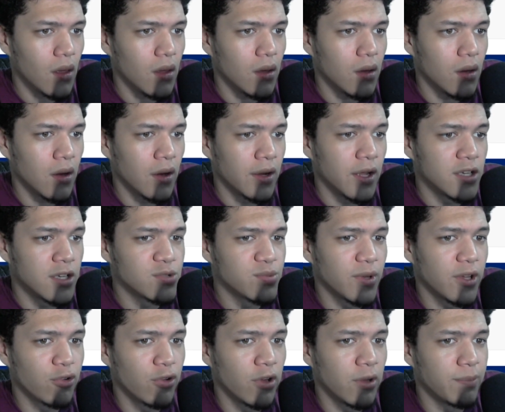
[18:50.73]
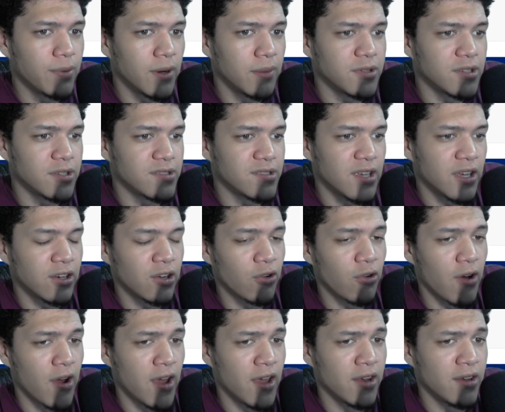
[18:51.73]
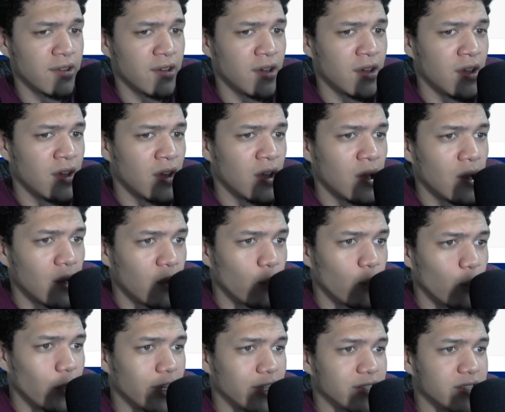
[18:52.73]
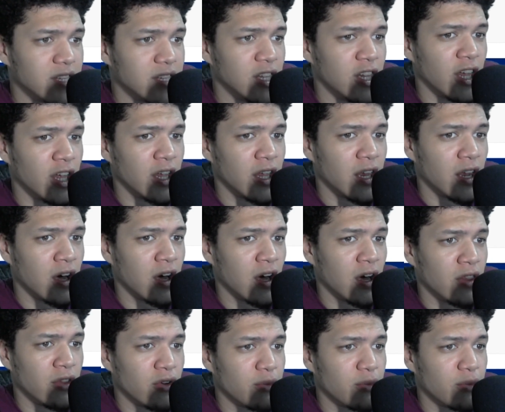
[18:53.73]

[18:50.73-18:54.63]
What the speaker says: All right, as we creep up to 10 grand, we can see that there